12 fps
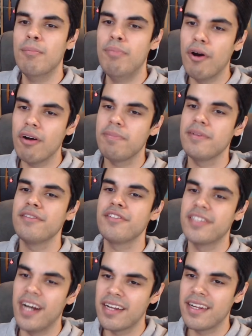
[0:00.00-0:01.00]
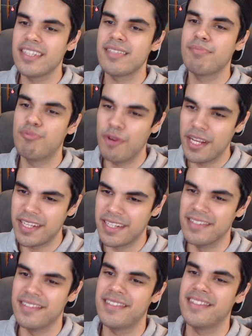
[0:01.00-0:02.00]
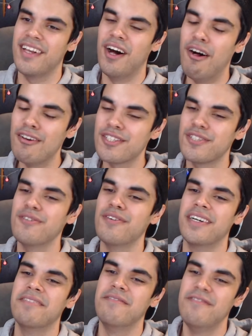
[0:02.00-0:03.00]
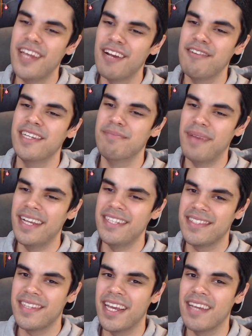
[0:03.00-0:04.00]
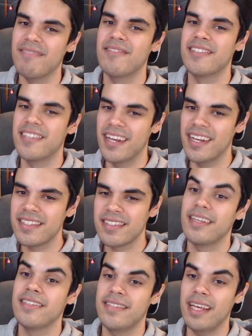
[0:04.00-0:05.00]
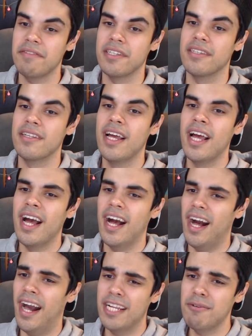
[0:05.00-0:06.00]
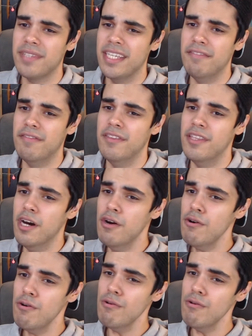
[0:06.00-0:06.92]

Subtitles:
Purple Stardust Sprinkles, also a very amazing name, says 7. I don't even know?